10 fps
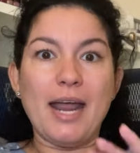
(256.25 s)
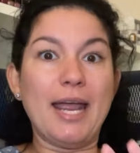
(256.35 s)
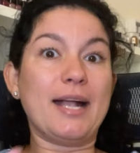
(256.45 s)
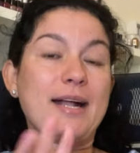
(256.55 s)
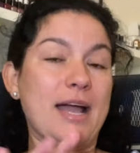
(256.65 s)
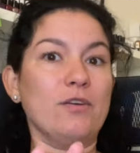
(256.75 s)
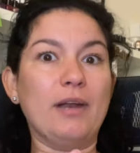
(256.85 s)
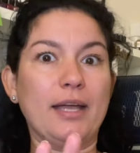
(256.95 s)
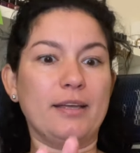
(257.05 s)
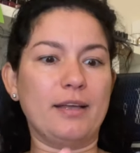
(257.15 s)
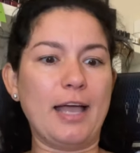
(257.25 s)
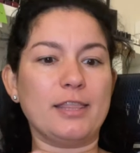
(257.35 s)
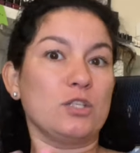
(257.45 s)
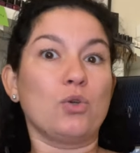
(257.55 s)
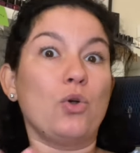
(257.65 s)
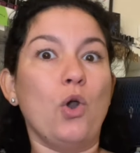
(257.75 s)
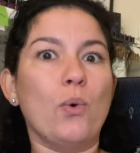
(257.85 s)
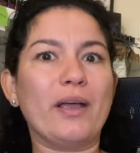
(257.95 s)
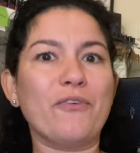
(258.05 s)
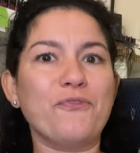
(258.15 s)
It kind of had this
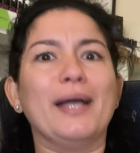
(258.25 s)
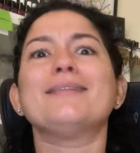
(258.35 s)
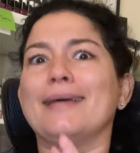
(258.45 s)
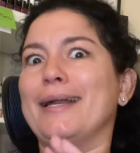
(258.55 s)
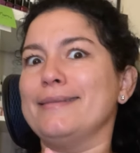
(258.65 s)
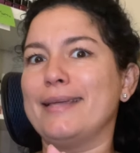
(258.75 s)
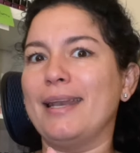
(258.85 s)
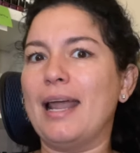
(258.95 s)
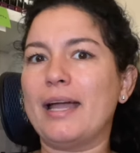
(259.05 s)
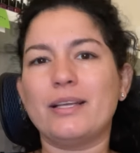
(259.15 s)
glowing effect that I did like.